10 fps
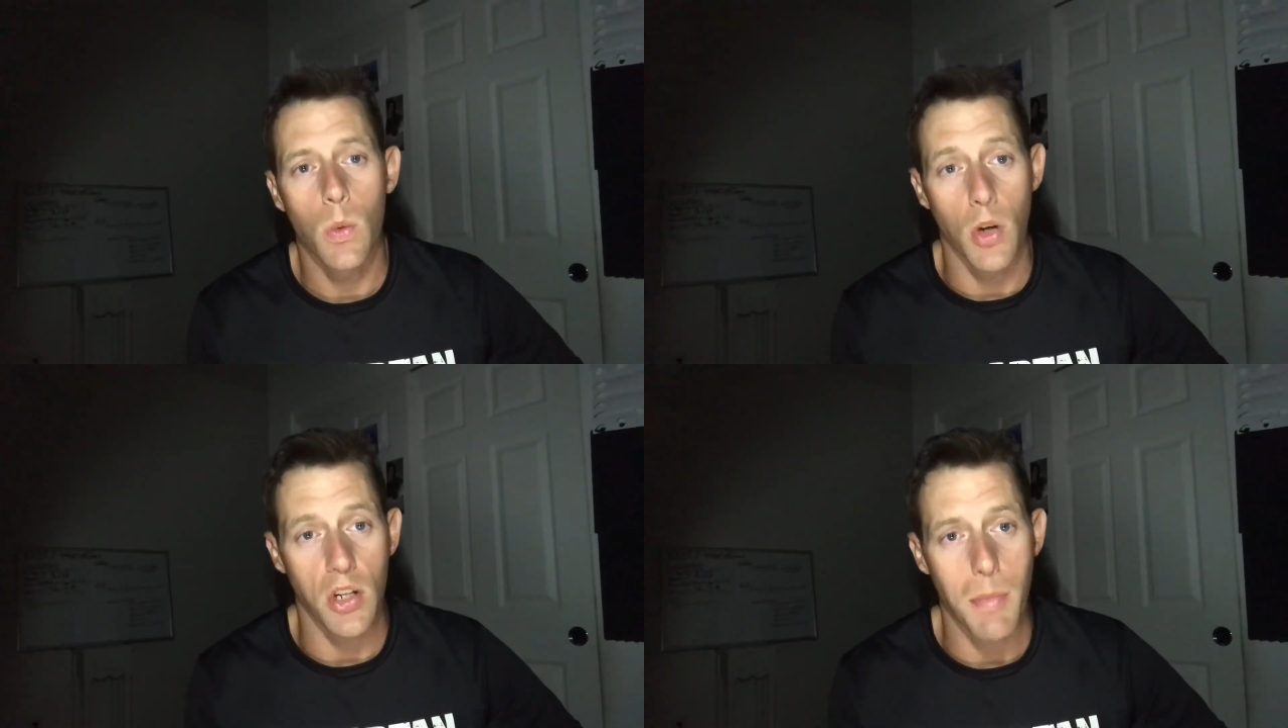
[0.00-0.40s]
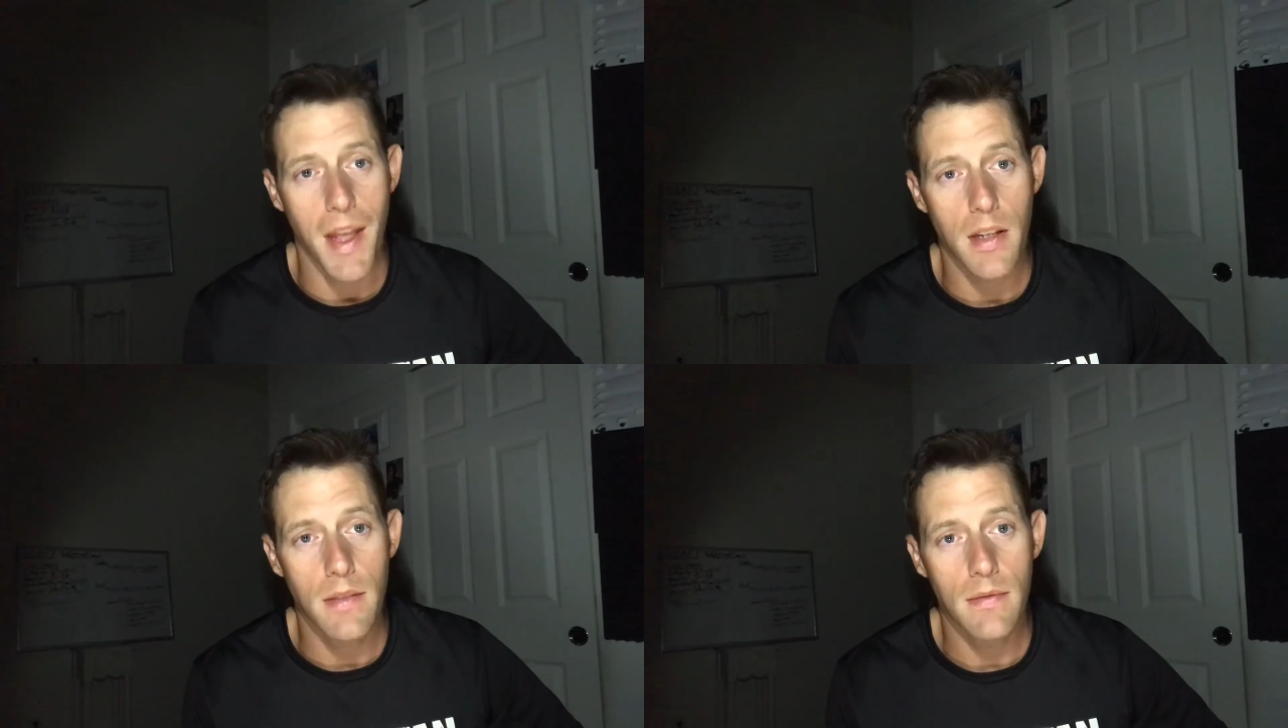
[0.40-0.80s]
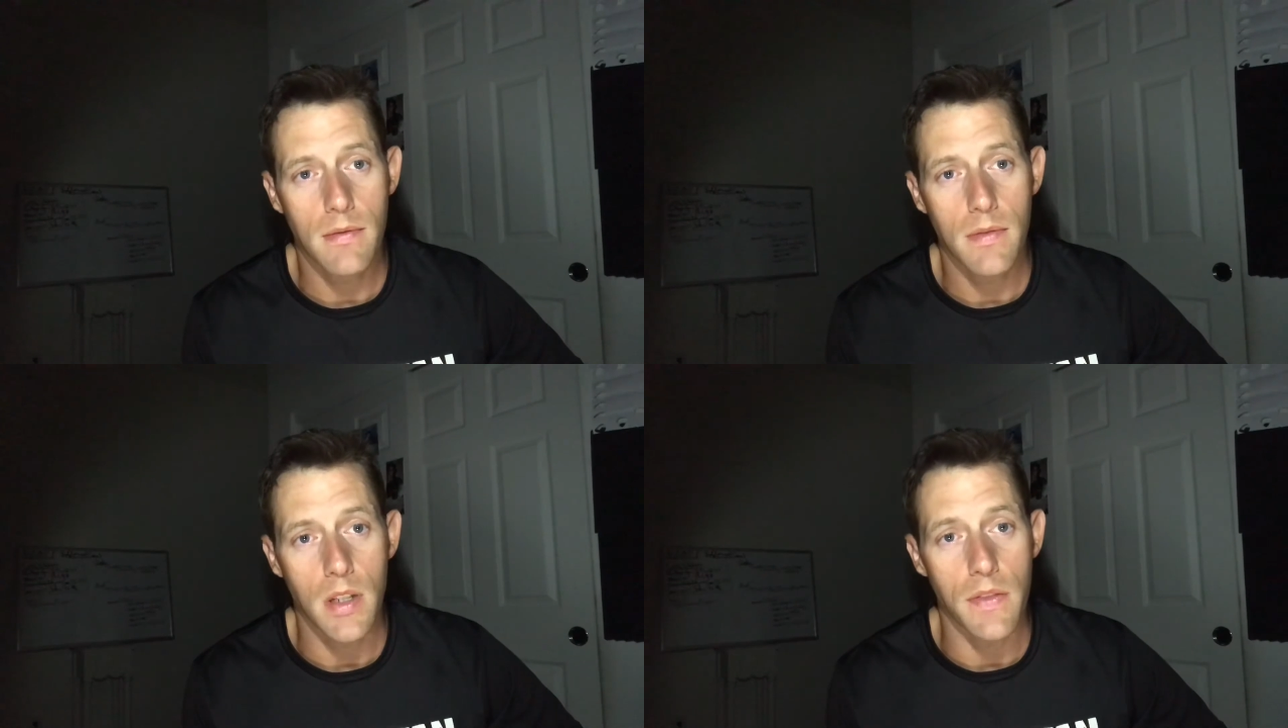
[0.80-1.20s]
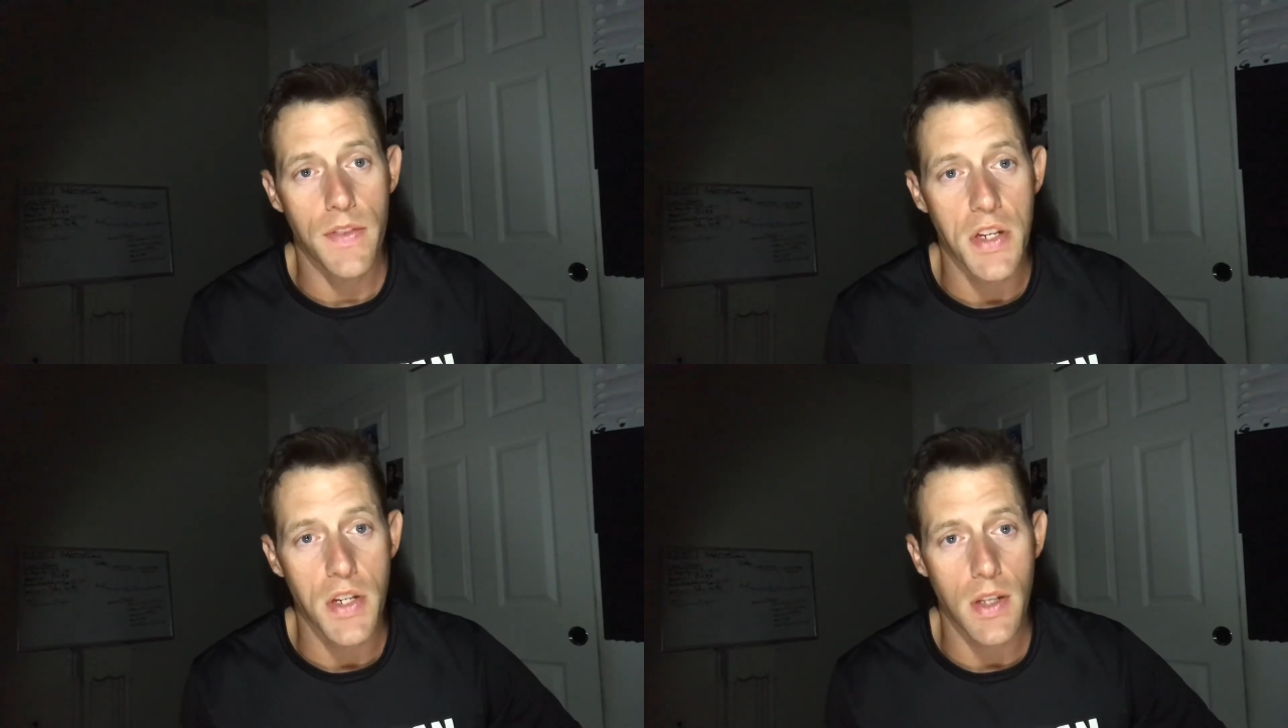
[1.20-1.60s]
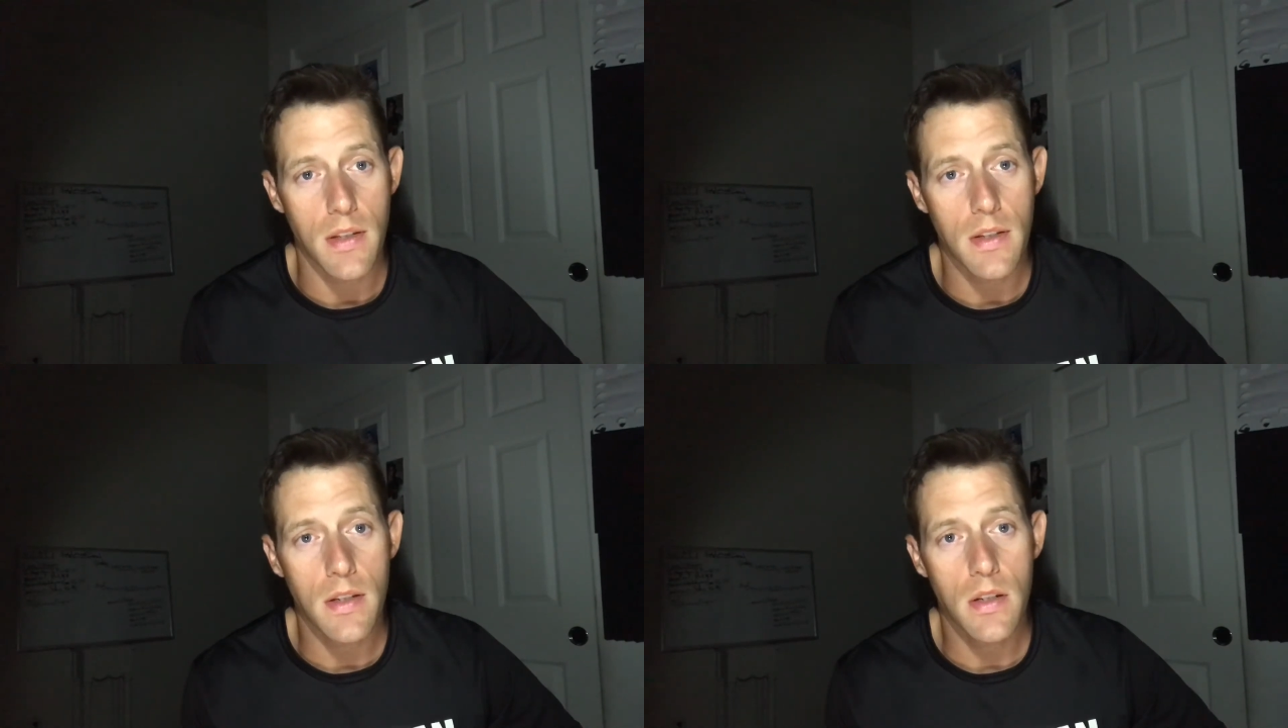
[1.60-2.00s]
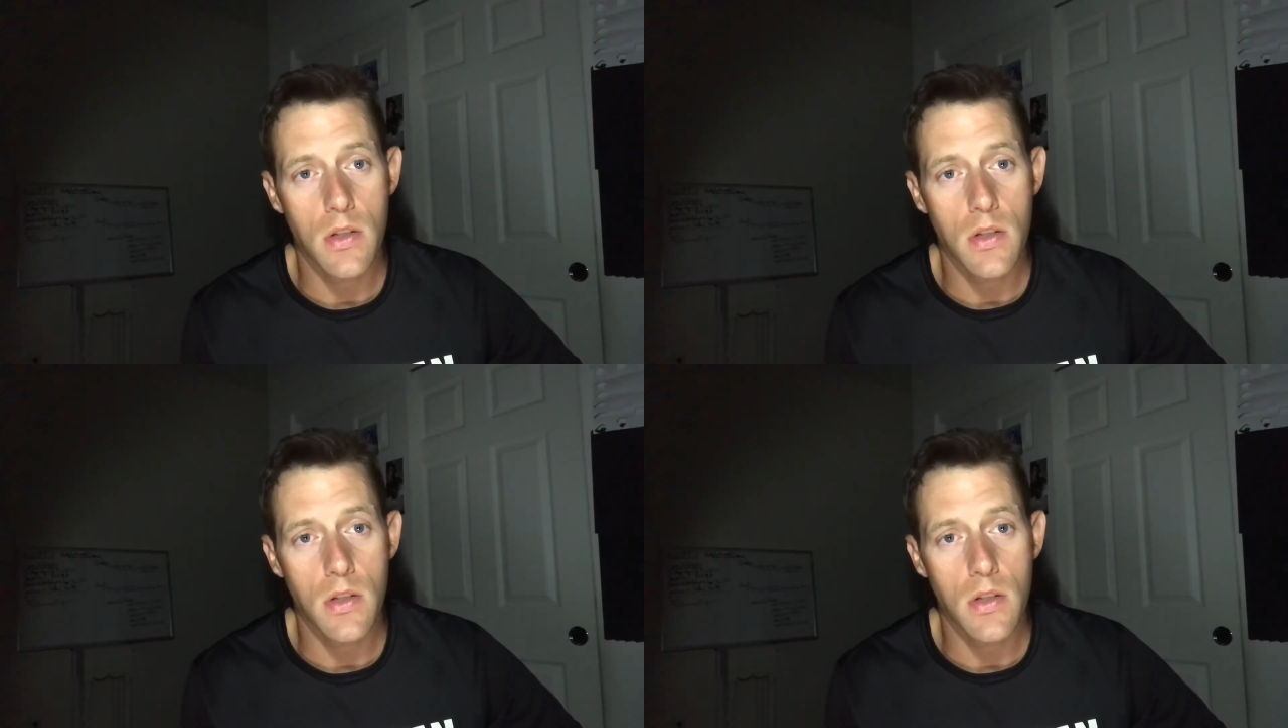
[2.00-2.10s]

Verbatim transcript: We are commanded in Ephesians